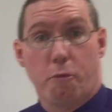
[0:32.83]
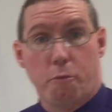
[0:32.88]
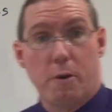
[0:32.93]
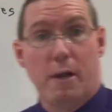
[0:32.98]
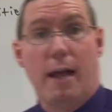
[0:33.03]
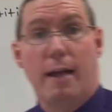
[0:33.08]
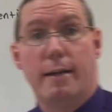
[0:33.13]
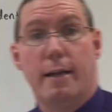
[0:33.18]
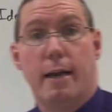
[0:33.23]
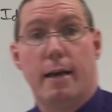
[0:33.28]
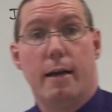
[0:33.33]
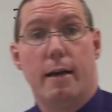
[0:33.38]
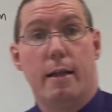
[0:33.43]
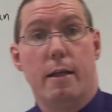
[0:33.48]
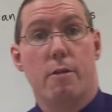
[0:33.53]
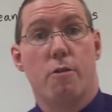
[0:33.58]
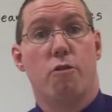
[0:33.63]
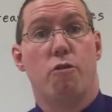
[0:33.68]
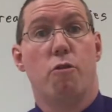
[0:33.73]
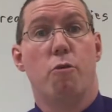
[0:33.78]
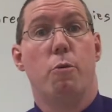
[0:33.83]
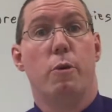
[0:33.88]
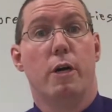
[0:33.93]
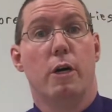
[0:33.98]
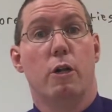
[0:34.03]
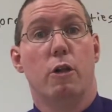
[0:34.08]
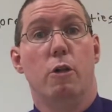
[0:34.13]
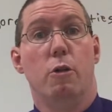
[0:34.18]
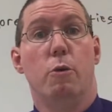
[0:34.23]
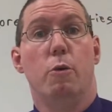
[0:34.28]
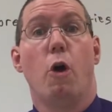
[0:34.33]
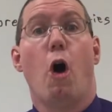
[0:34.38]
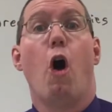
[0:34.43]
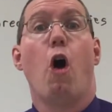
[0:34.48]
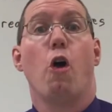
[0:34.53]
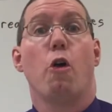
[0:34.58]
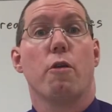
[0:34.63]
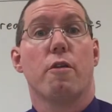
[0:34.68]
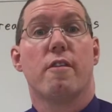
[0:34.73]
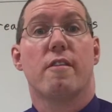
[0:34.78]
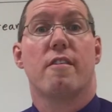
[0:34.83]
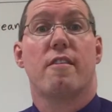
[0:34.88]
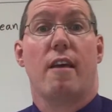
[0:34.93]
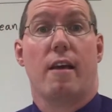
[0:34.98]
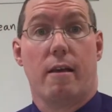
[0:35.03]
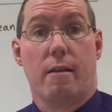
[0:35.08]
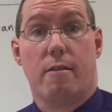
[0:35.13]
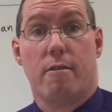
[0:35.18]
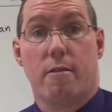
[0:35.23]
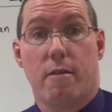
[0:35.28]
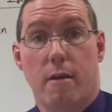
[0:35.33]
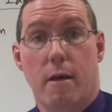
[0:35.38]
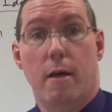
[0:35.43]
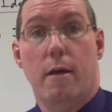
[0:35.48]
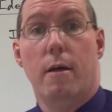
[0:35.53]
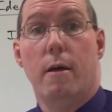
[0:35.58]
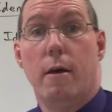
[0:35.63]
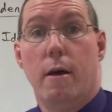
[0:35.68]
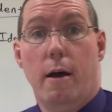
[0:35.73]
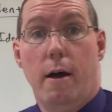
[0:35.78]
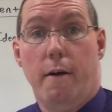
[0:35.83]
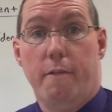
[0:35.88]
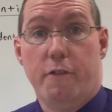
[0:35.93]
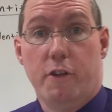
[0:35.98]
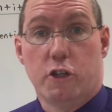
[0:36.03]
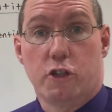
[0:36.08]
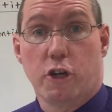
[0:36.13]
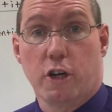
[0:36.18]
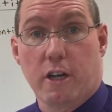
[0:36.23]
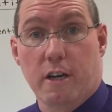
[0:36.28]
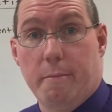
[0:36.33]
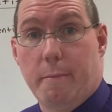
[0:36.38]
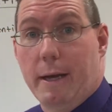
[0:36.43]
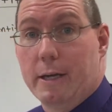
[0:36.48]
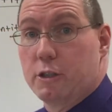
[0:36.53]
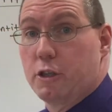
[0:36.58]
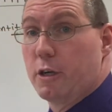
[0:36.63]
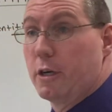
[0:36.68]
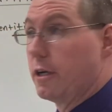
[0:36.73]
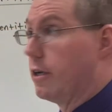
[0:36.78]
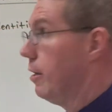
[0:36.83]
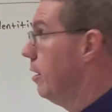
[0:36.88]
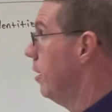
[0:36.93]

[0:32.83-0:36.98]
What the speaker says: 3 identities do include all 6 of the trigonometric